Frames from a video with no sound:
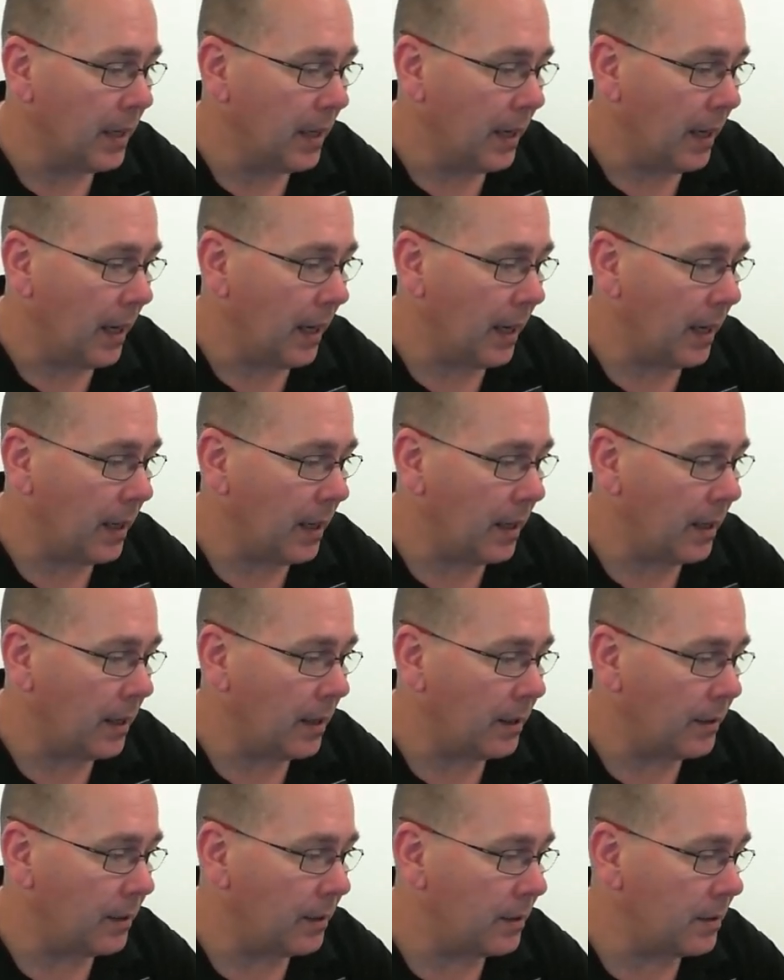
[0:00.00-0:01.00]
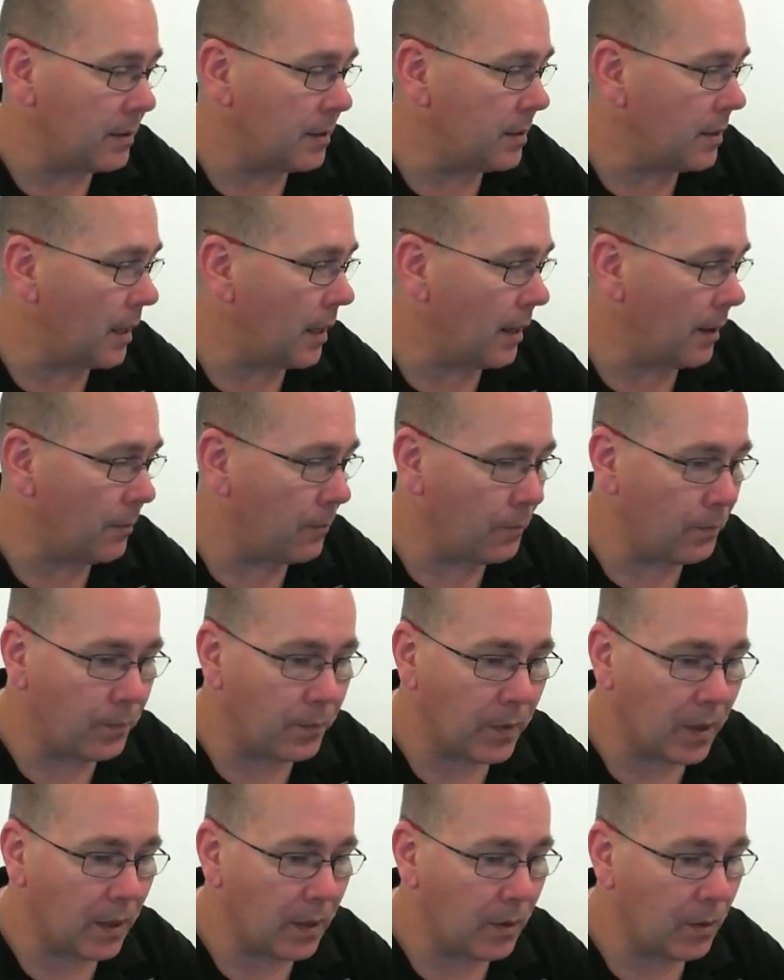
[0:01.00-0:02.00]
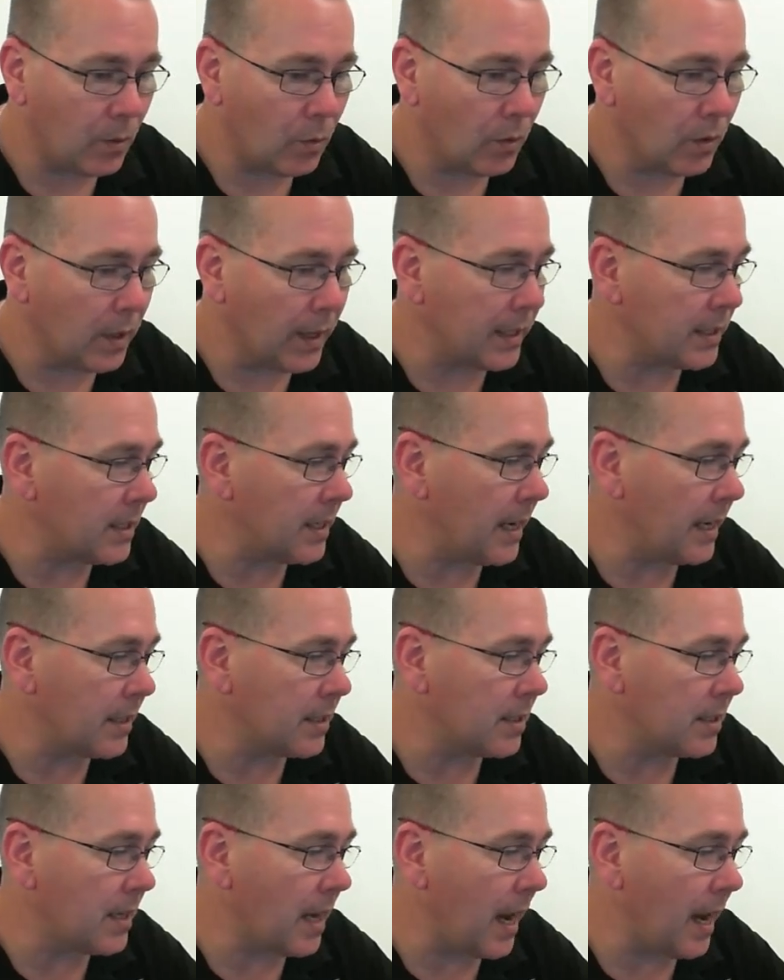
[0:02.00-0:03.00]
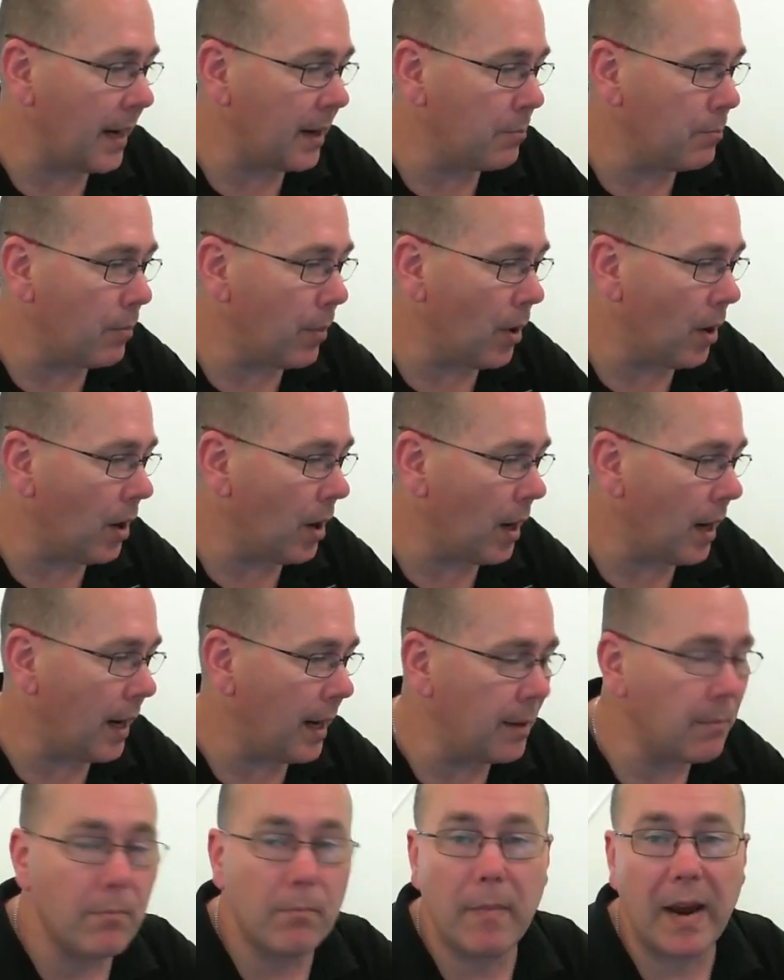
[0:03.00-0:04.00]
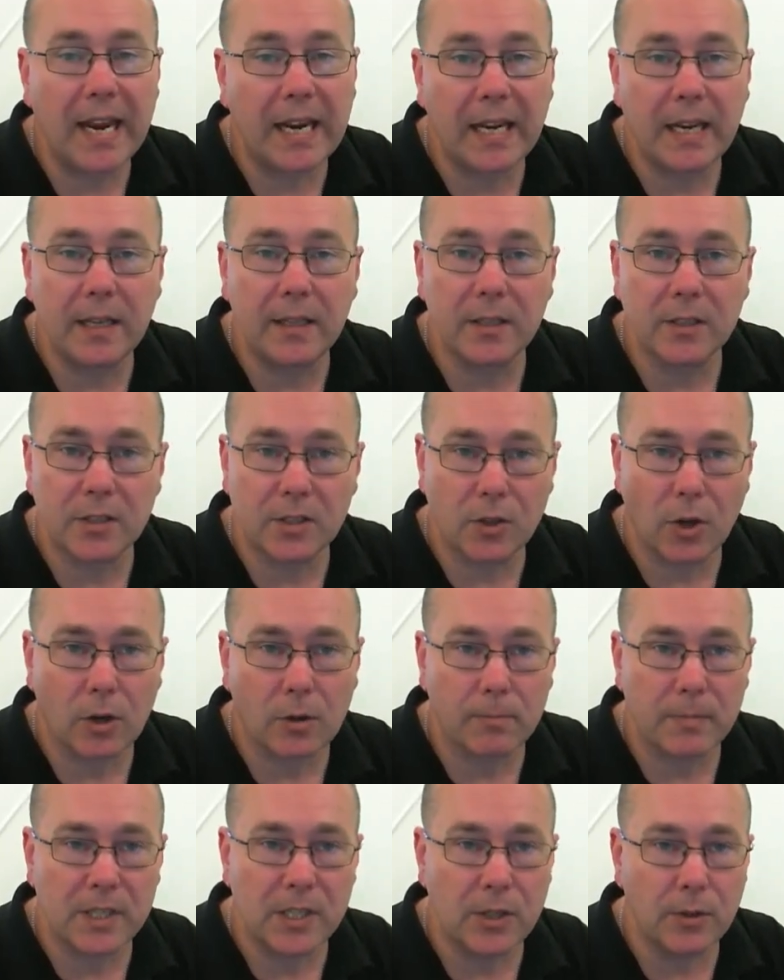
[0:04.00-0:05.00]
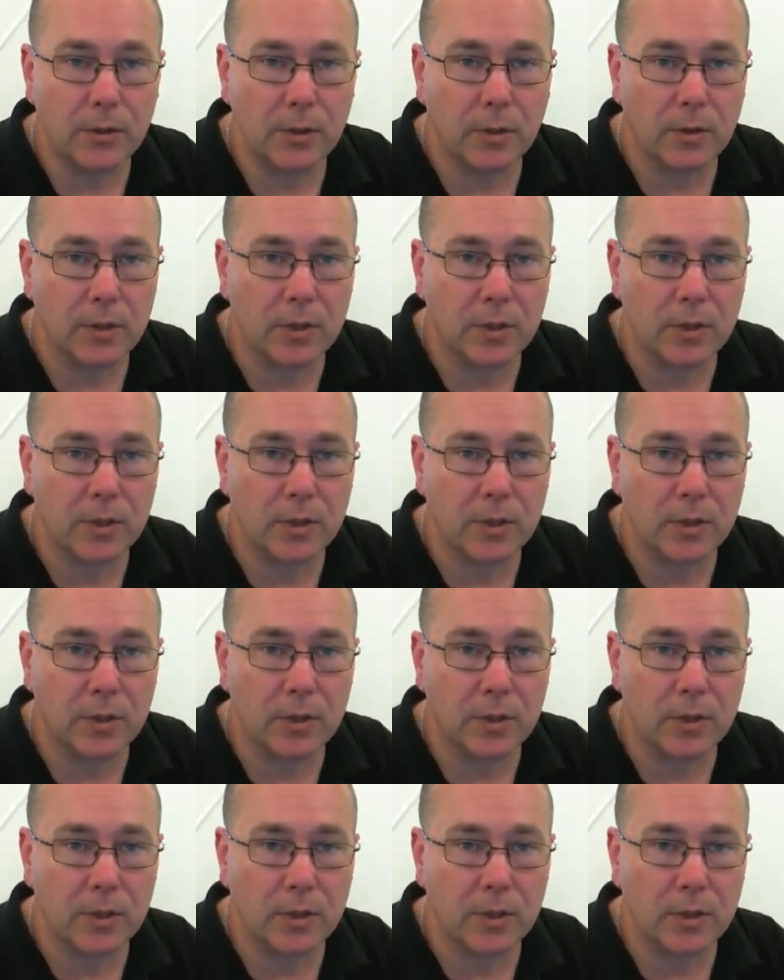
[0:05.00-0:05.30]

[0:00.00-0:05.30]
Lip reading: And let's get started by making the stock material.